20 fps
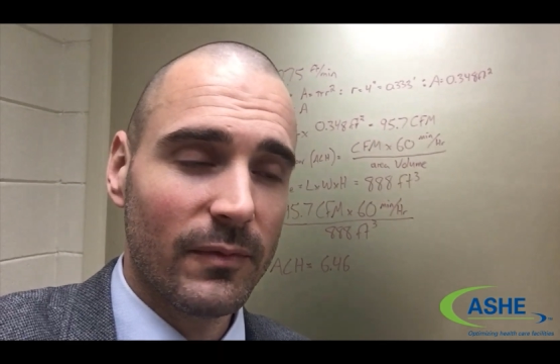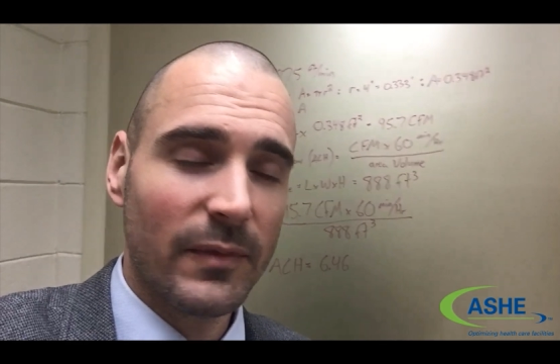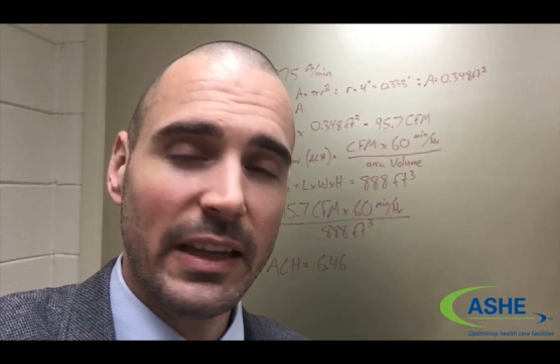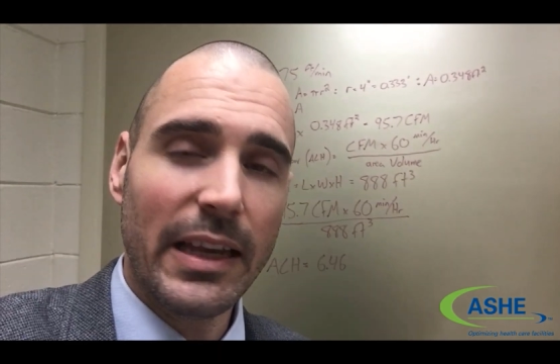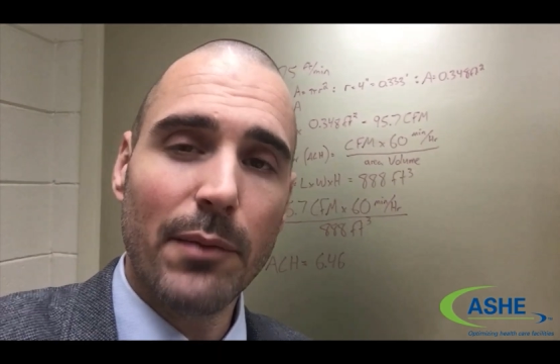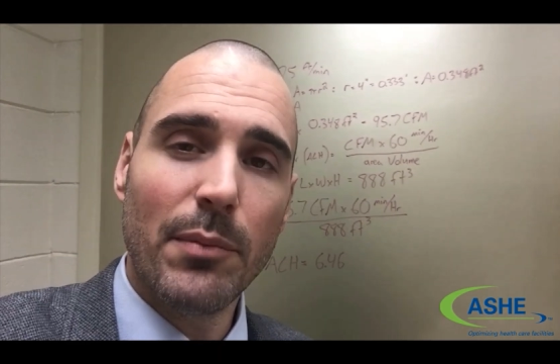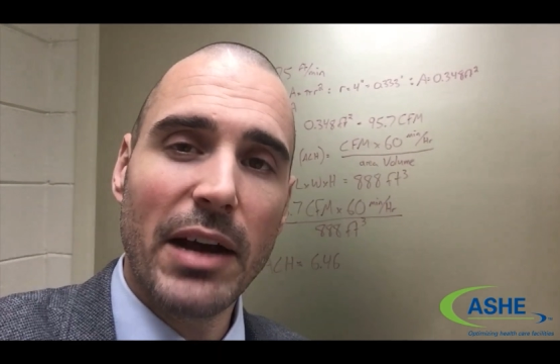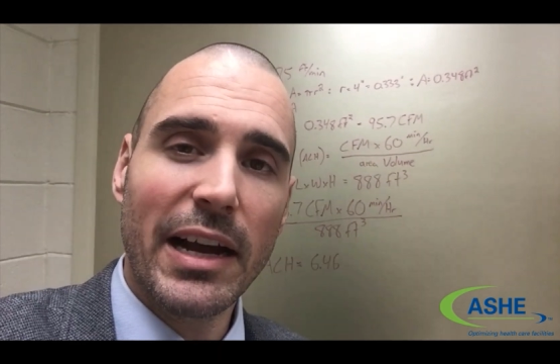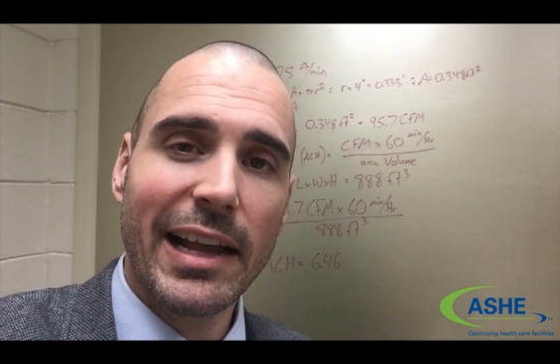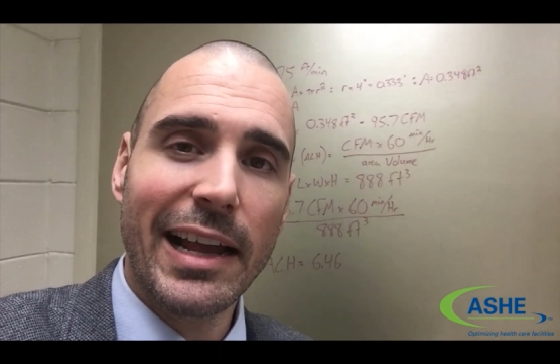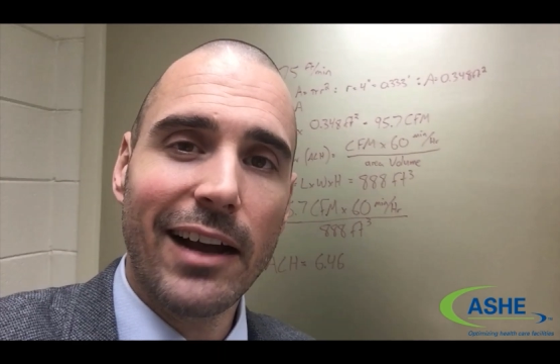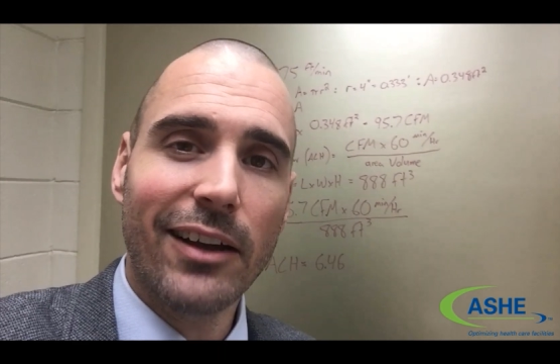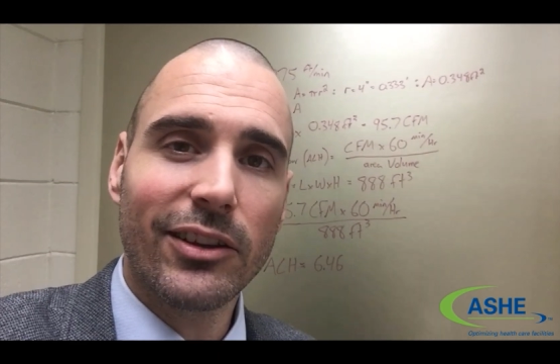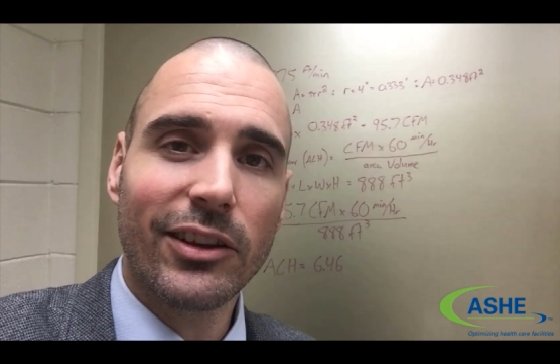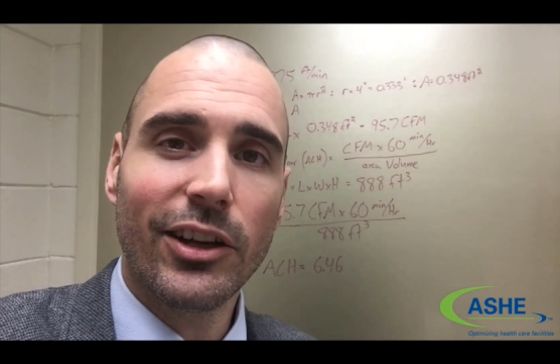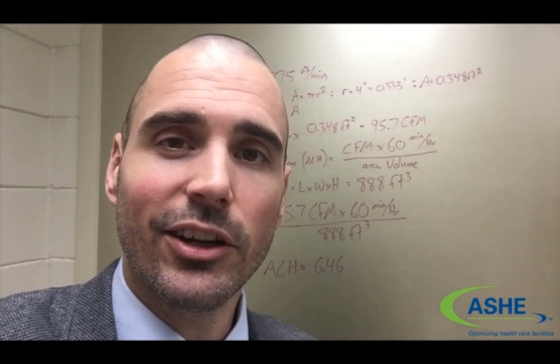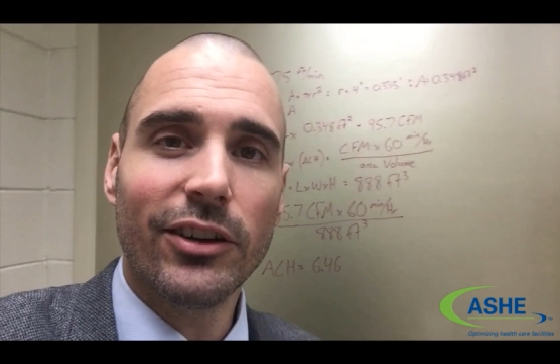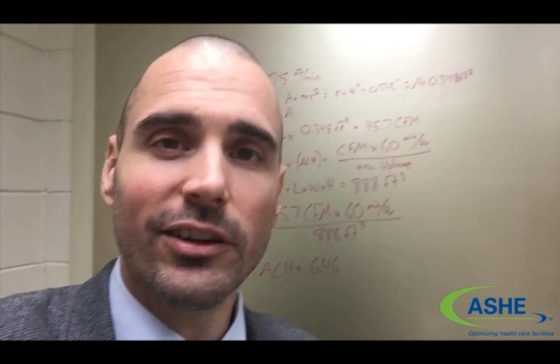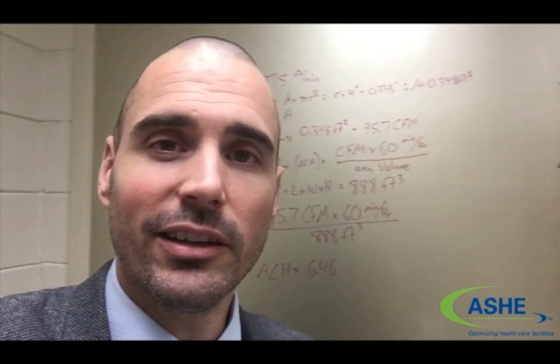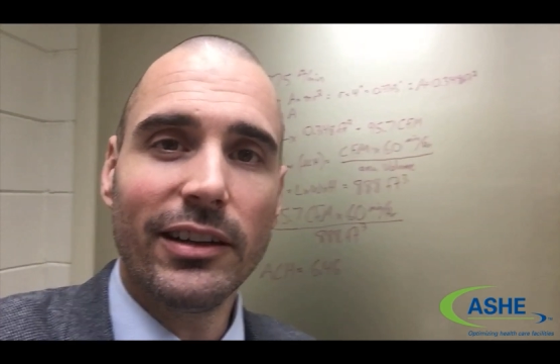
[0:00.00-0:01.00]
get back out
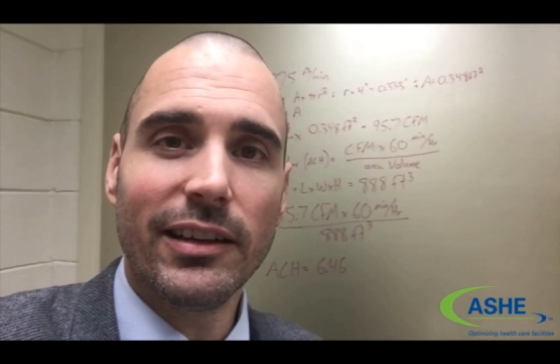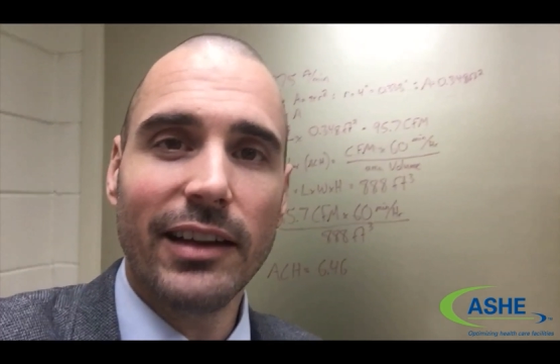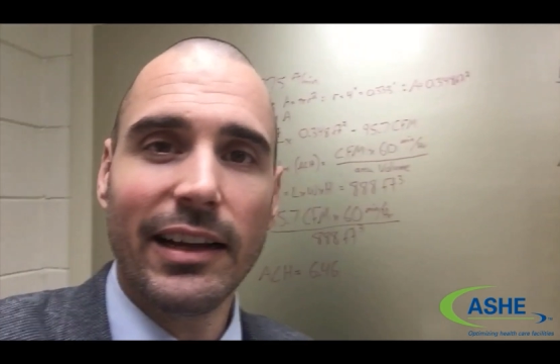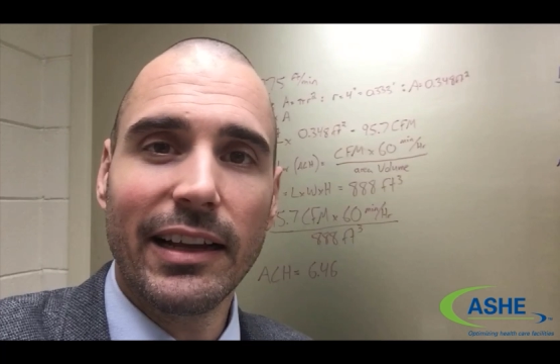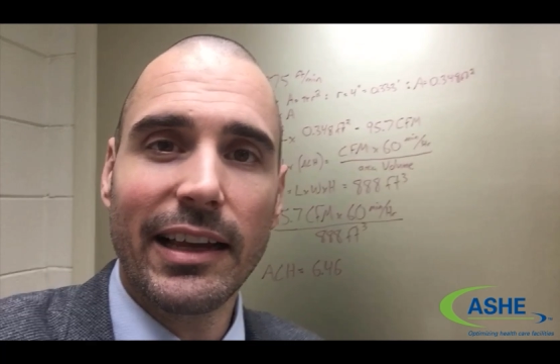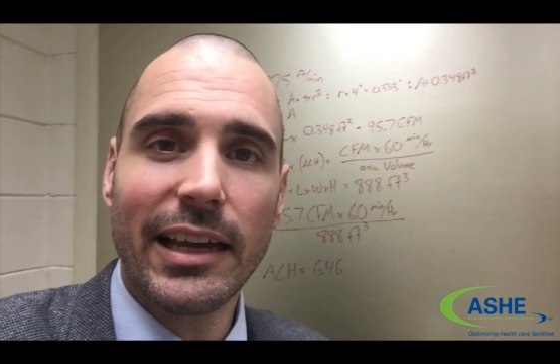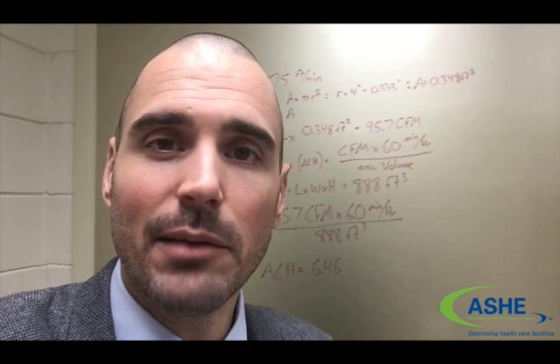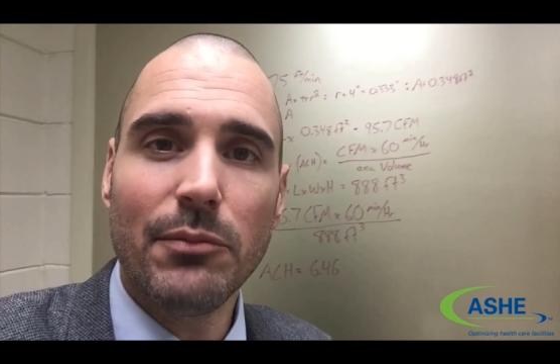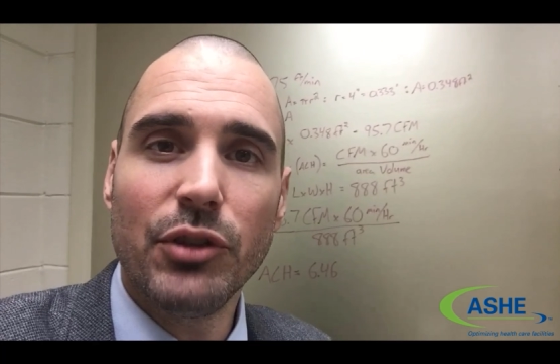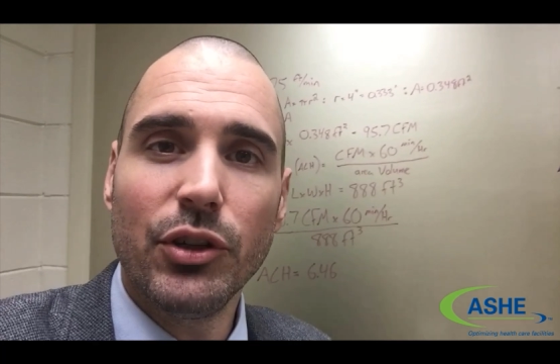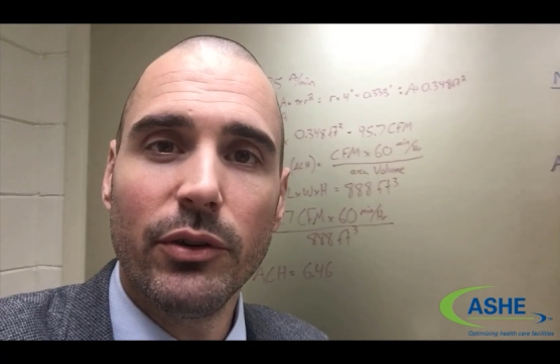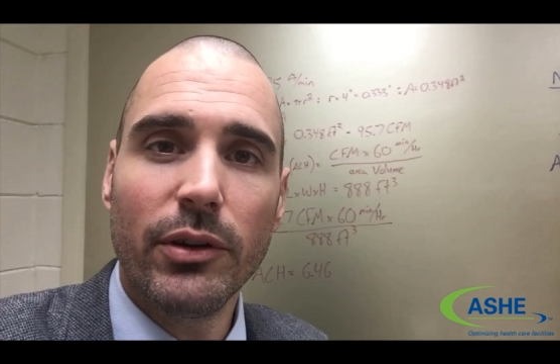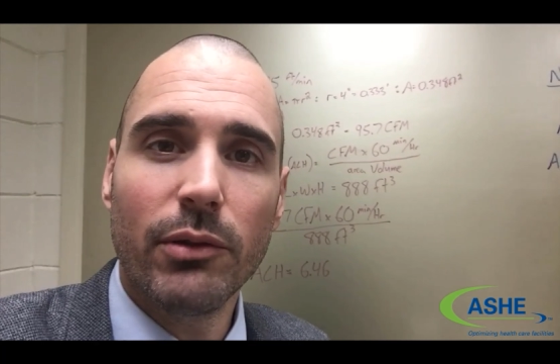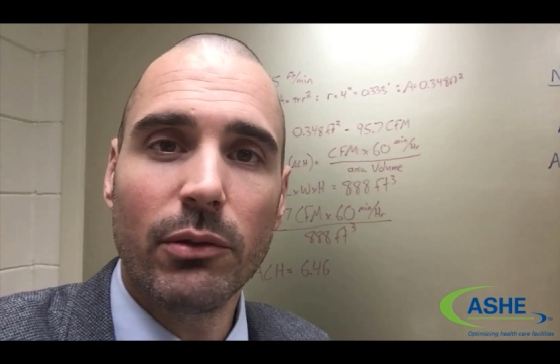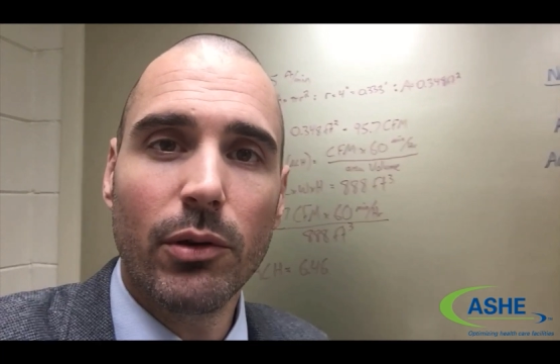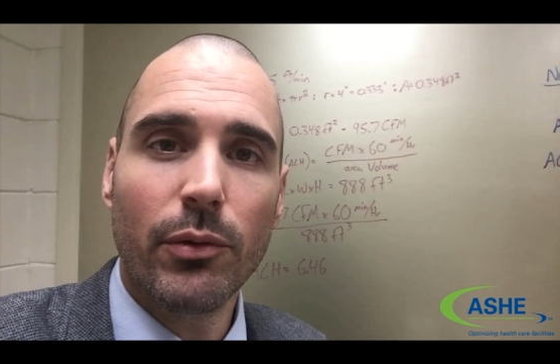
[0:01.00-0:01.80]
there and keep doing